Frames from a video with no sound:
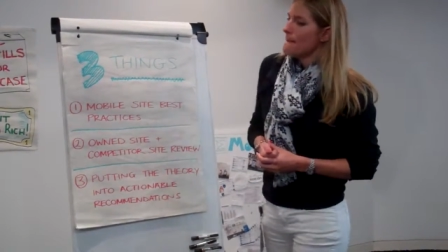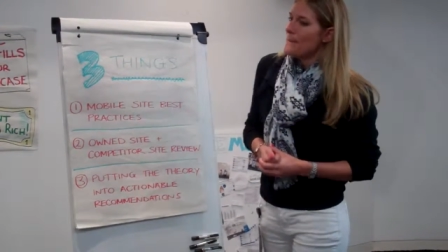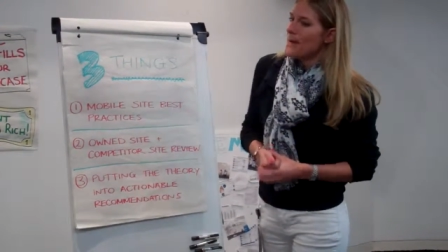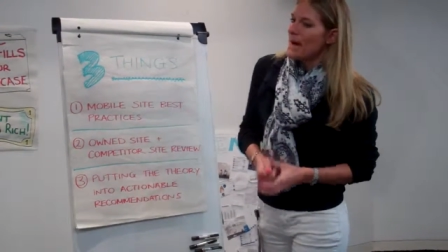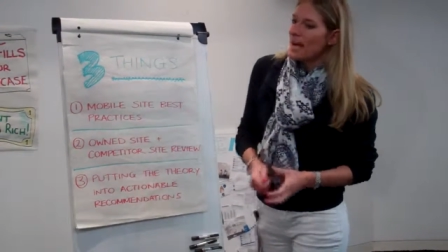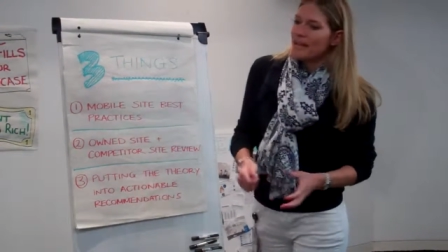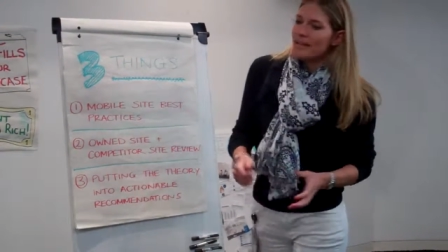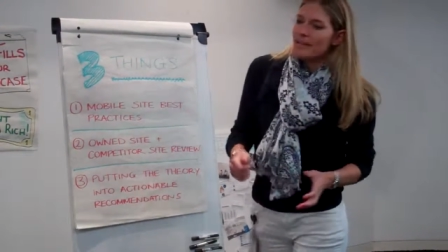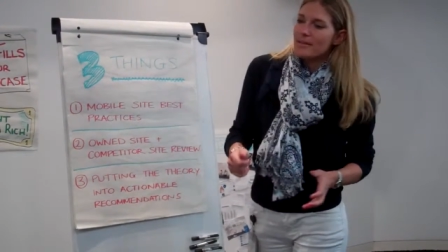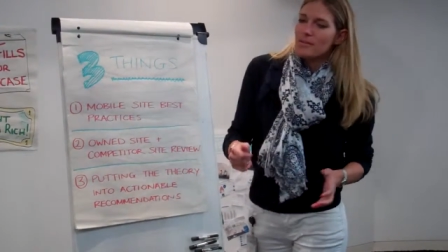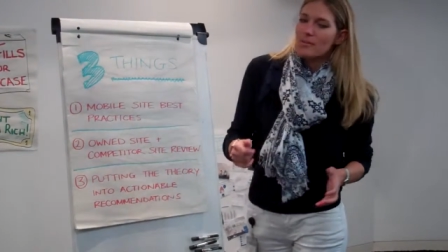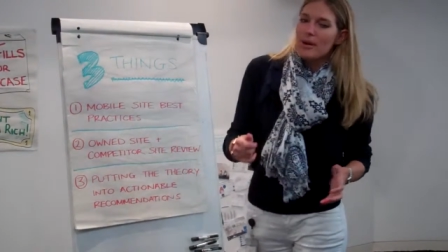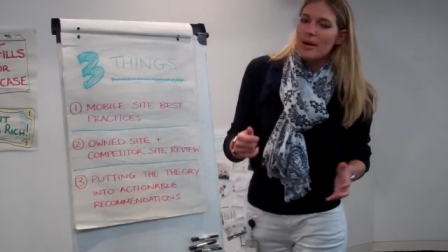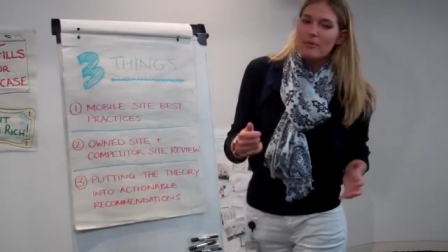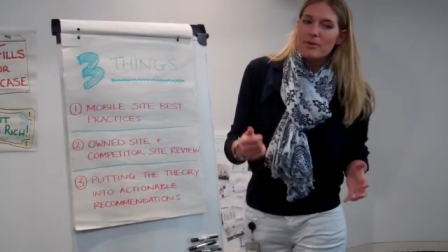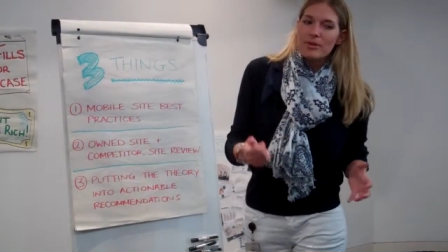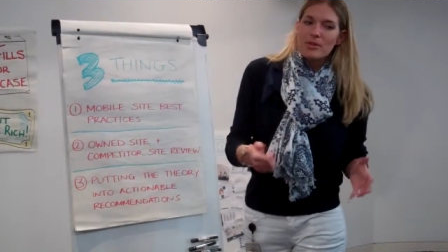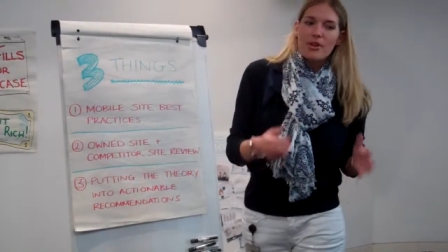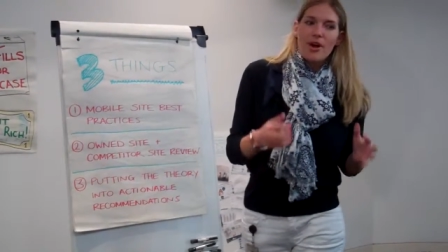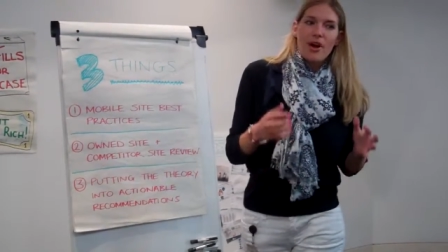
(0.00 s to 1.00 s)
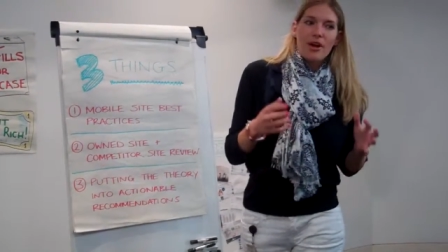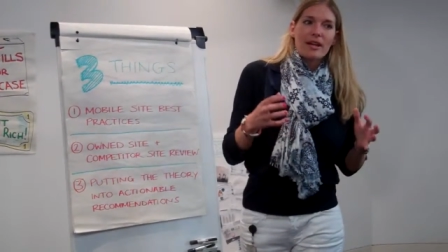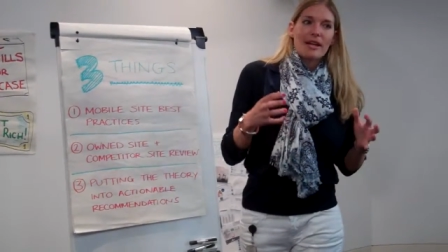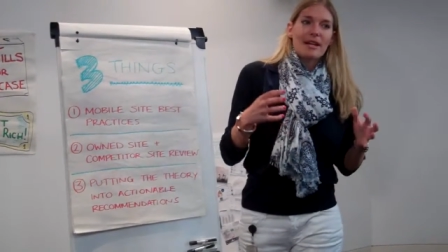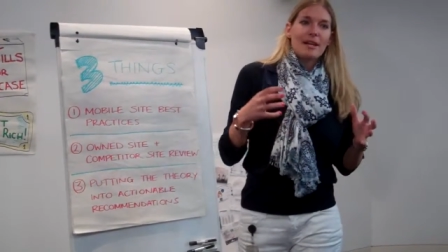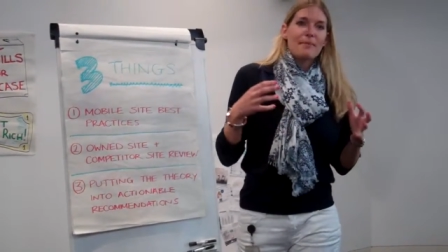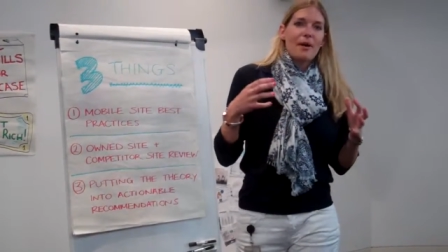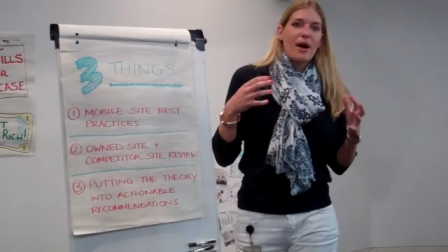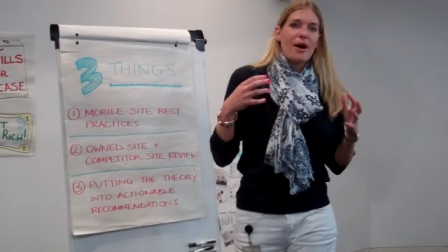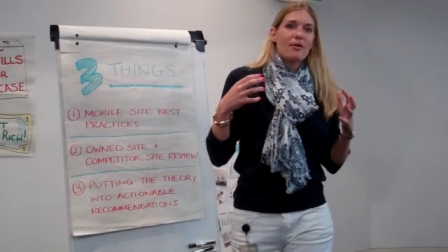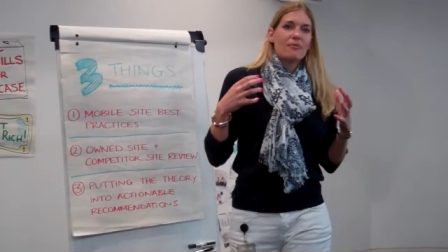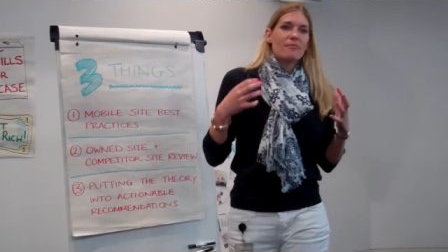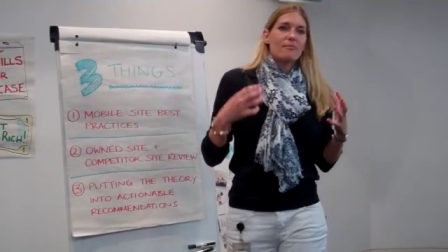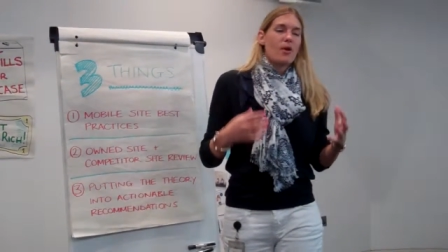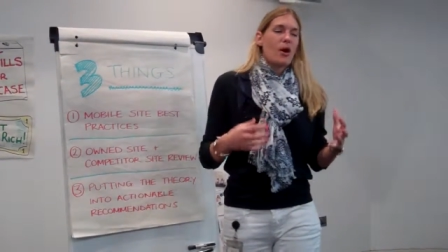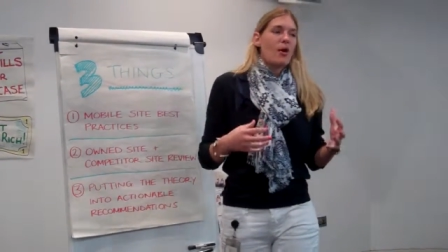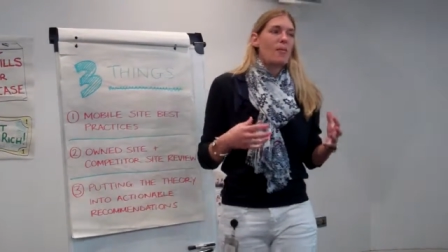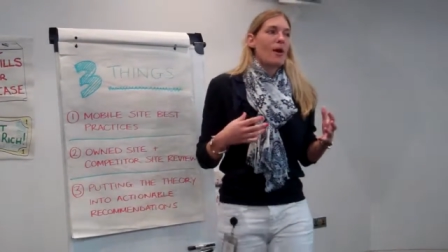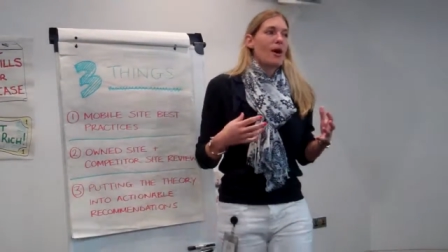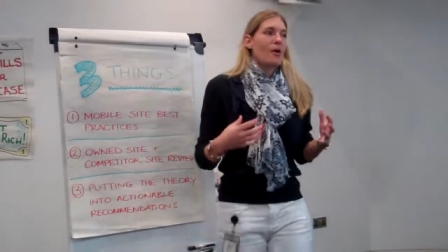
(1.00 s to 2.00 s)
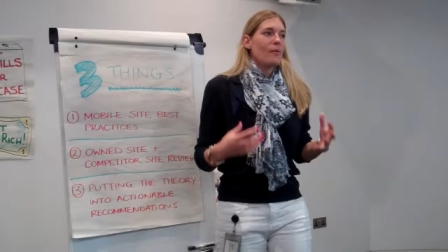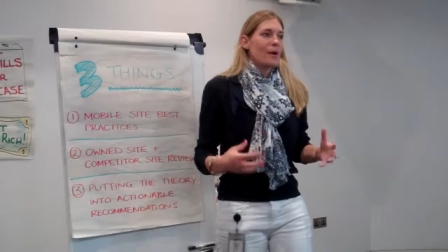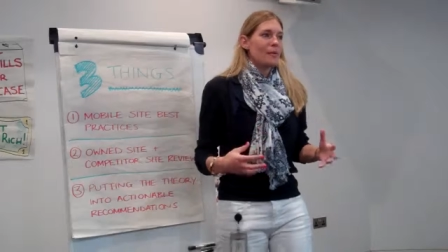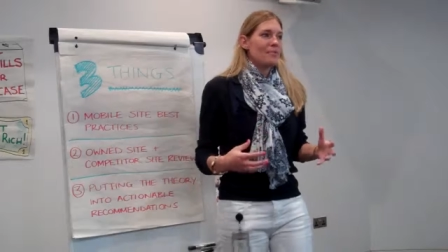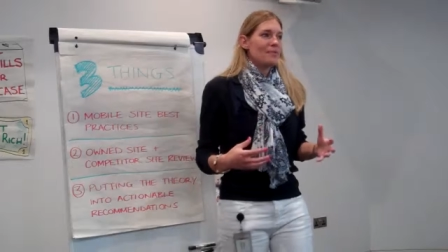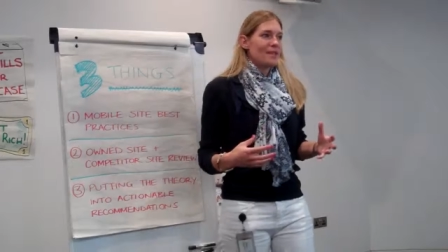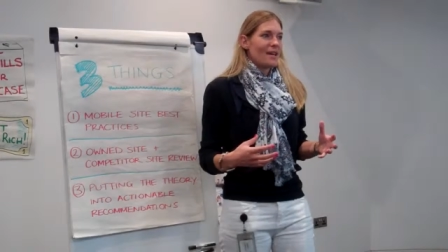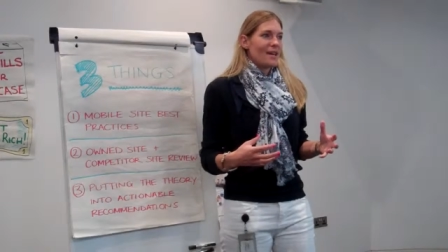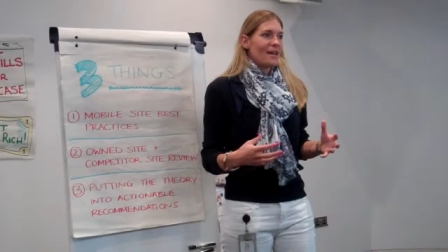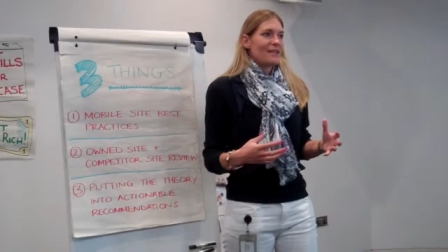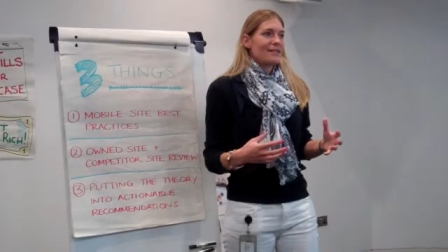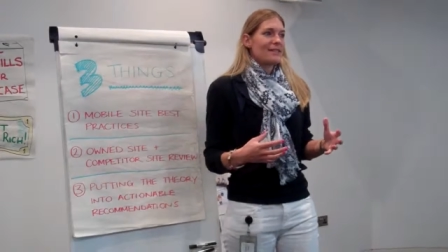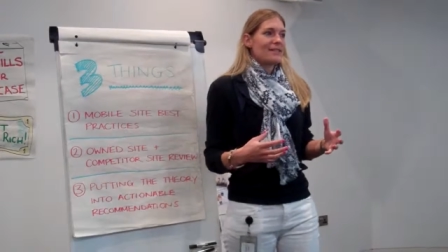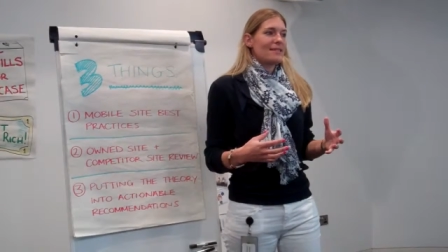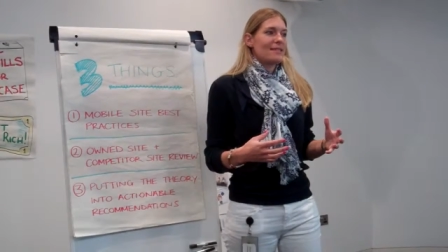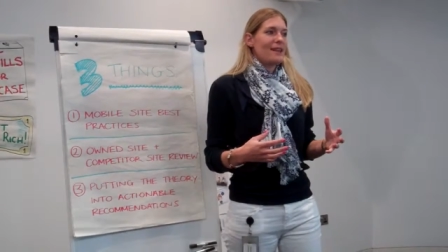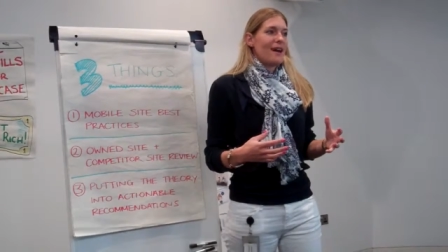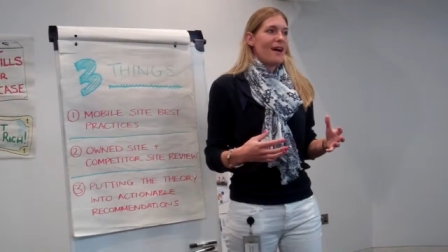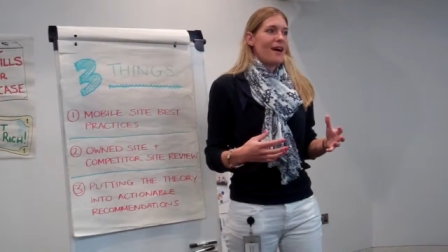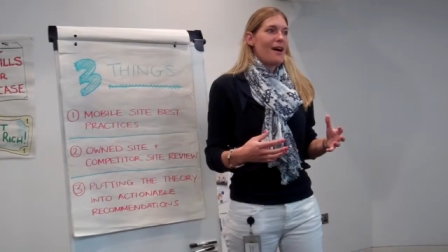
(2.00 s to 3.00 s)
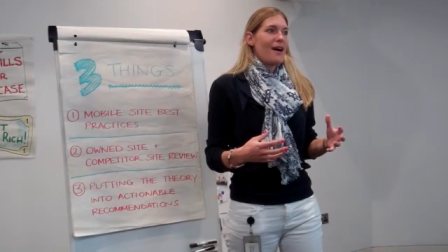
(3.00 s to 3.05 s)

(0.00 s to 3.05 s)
But when we're talking about mobile websites,